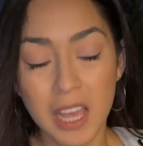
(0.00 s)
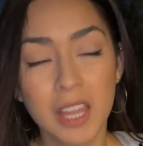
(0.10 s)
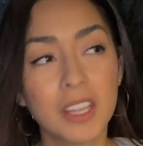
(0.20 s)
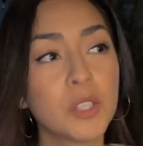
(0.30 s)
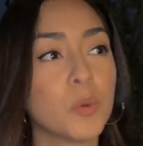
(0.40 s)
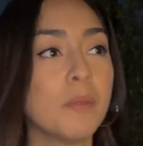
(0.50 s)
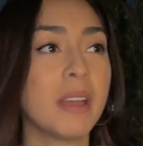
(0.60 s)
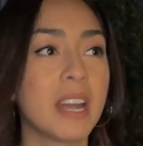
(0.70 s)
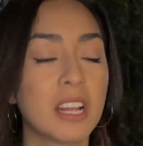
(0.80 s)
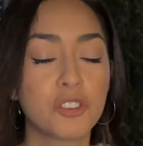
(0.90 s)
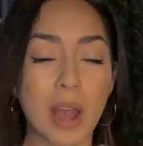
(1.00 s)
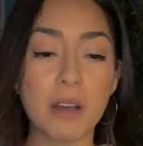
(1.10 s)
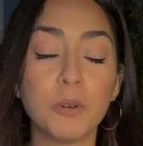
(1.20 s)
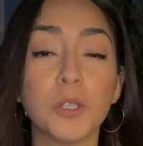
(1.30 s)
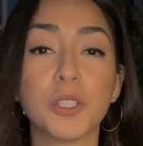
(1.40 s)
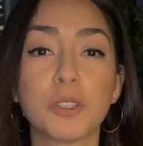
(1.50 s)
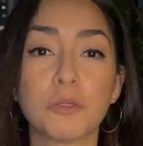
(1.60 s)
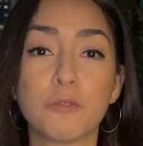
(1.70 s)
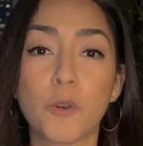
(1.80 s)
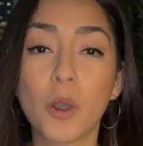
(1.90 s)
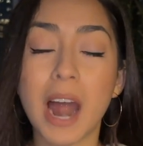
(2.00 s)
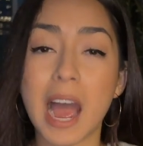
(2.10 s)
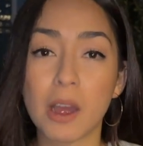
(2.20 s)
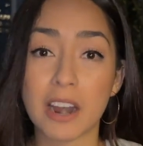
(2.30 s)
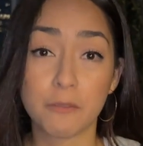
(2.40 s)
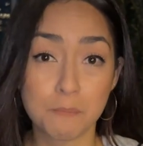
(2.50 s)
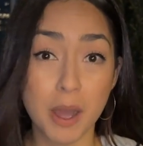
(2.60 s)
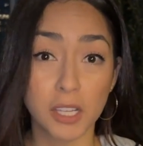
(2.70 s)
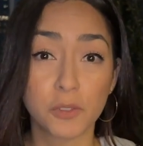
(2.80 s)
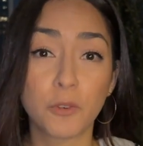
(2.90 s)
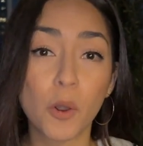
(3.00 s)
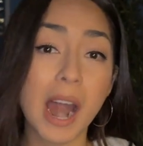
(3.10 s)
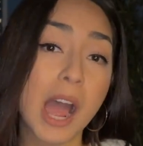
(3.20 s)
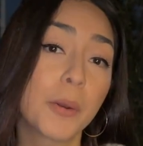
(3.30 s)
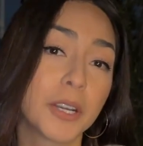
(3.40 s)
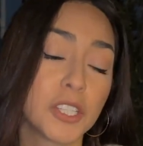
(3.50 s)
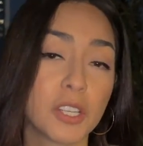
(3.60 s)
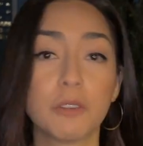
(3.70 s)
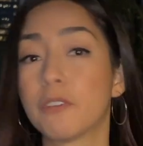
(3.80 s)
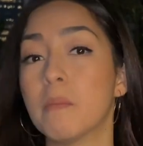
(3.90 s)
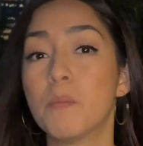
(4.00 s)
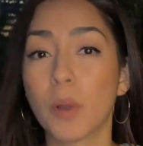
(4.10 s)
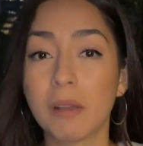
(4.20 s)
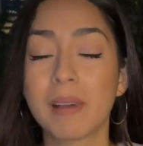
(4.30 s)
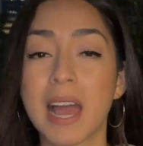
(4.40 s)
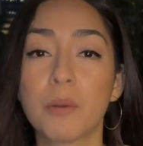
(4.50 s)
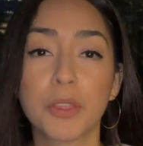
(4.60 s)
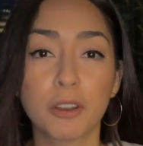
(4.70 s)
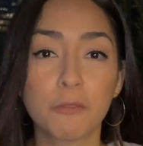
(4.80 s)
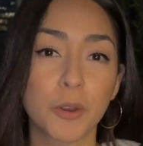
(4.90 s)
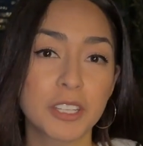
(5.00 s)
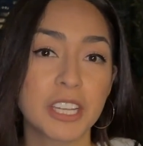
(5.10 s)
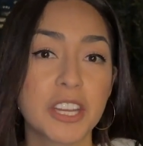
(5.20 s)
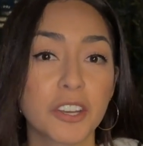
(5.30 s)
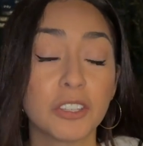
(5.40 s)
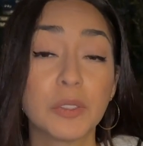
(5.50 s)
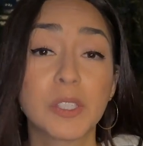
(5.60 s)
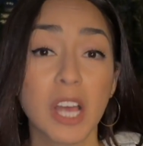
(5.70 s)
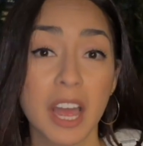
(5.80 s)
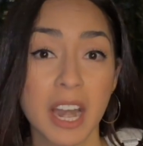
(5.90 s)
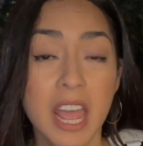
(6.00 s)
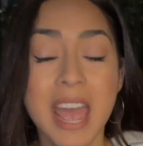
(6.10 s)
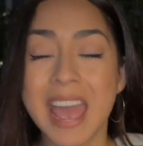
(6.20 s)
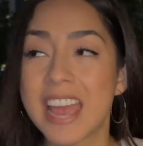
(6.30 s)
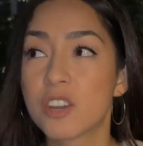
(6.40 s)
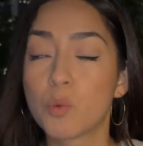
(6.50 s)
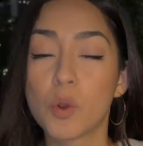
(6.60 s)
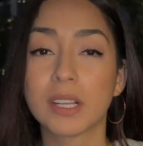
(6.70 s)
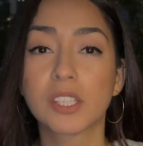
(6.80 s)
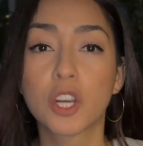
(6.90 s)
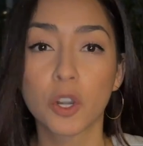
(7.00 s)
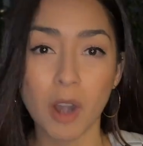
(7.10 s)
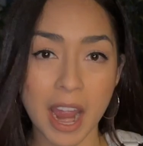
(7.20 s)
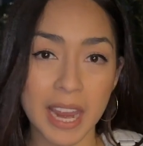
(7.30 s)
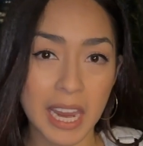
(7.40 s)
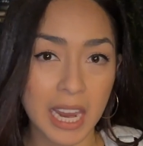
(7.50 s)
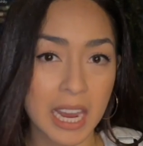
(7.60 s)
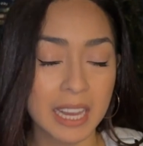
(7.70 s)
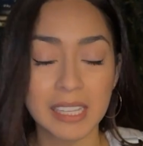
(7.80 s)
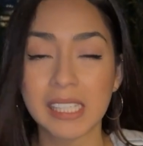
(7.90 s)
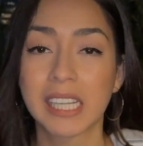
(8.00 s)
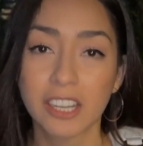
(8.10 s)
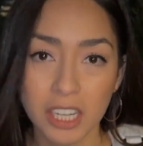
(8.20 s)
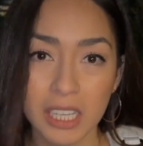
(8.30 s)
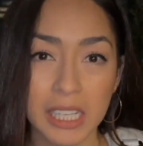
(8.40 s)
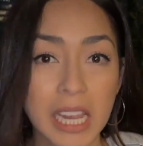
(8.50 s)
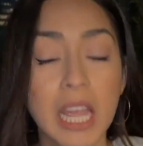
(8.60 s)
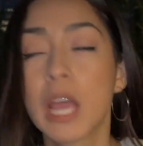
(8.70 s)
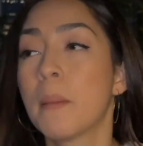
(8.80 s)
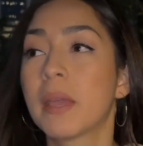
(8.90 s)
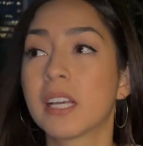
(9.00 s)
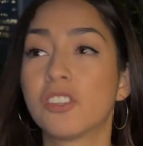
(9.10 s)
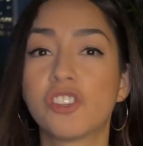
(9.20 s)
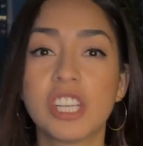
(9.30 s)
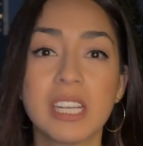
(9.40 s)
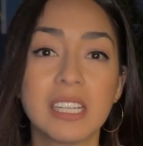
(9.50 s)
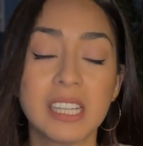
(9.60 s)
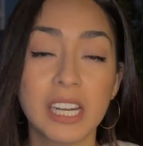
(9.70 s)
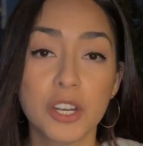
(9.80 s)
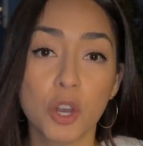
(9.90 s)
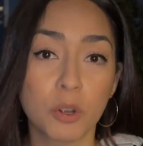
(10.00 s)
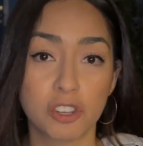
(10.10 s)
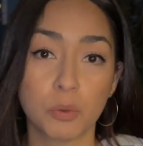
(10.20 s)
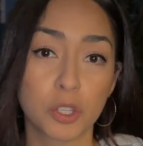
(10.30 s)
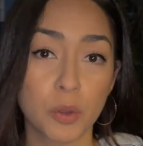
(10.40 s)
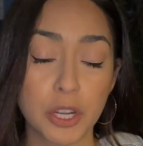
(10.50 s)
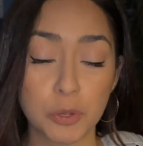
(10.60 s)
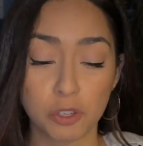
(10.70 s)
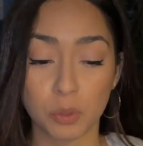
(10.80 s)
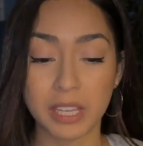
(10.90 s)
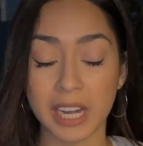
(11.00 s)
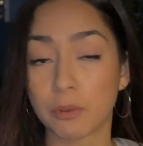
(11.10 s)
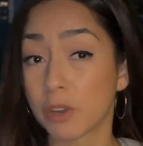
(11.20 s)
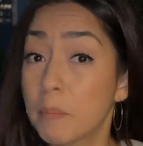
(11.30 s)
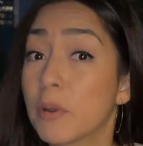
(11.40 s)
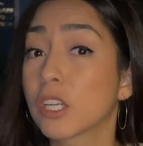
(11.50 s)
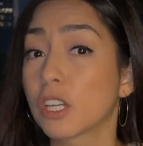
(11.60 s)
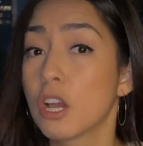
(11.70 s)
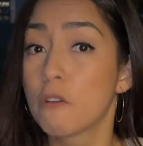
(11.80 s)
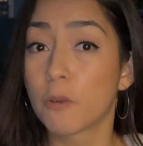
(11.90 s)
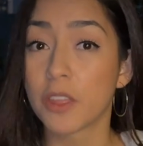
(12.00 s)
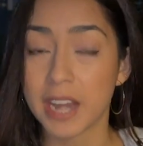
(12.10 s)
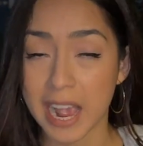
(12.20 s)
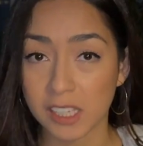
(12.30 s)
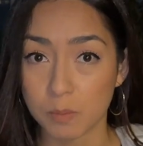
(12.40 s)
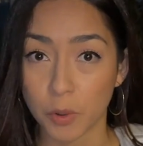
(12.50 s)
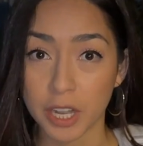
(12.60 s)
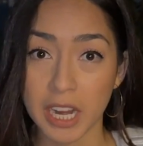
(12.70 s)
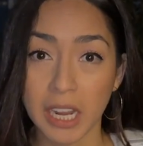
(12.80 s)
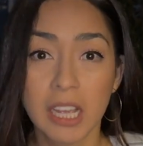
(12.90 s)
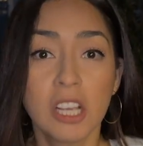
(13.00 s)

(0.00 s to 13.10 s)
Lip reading: This woman traveled 4 hours on a bus, 4 hours from Puebla with her 14-year-old son, and was crying hysterically because she didn't know what she was going to do. She was getting rebooked for the next morning.